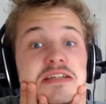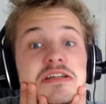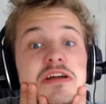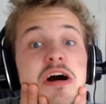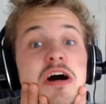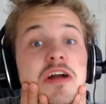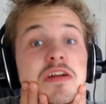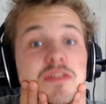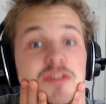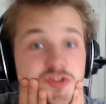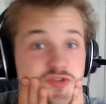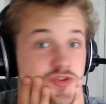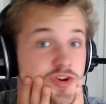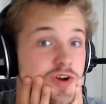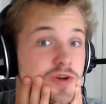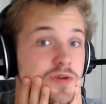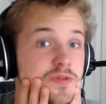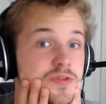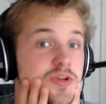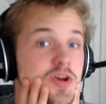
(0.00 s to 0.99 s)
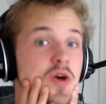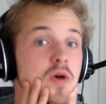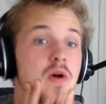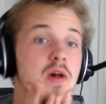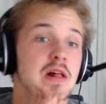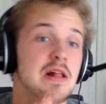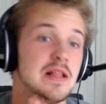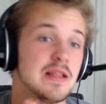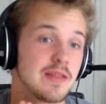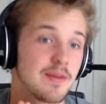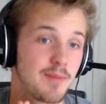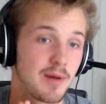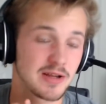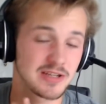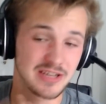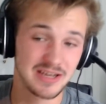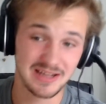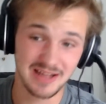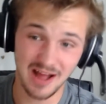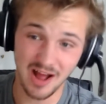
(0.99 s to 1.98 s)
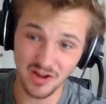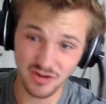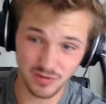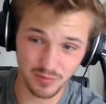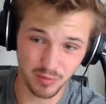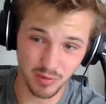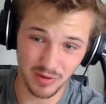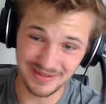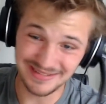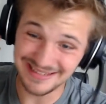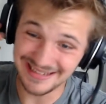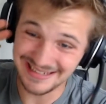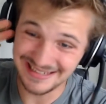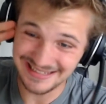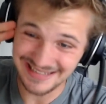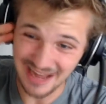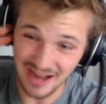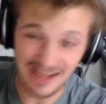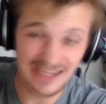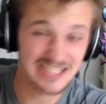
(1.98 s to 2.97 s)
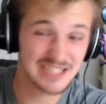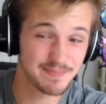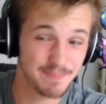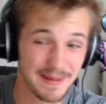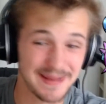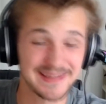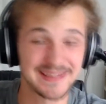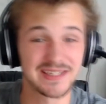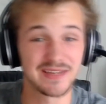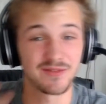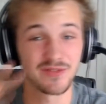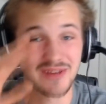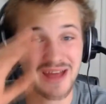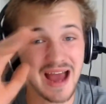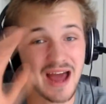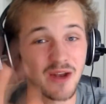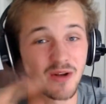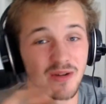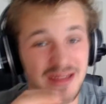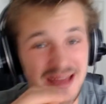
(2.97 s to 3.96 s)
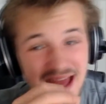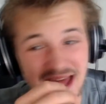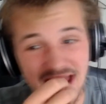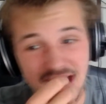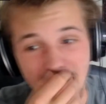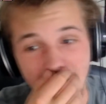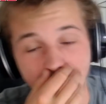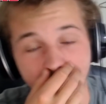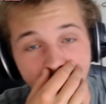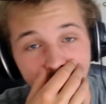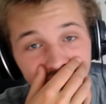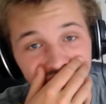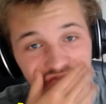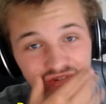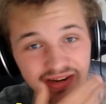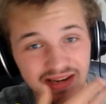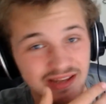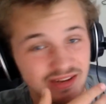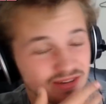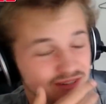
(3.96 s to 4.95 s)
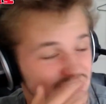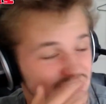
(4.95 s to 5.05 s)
kind of a struggle. So, the budget, 100 points, it is expensive. You cannot get a really good